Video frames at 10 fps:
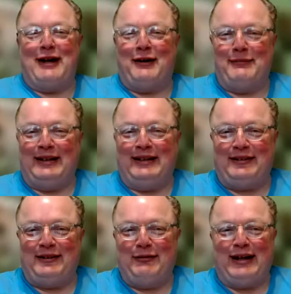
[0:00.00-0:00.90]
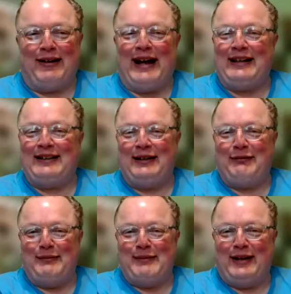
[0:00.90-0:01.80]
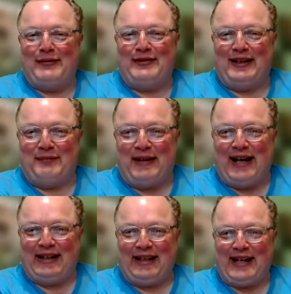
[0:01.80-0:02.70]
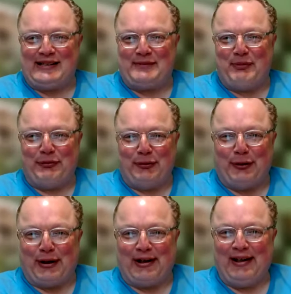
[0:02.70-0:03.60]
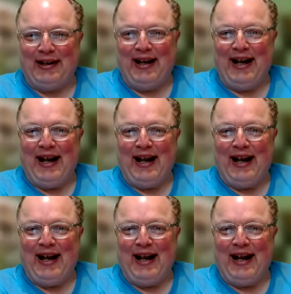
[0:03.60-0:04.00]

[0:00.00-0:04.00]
You know me too well. I think we may have done a podcast before,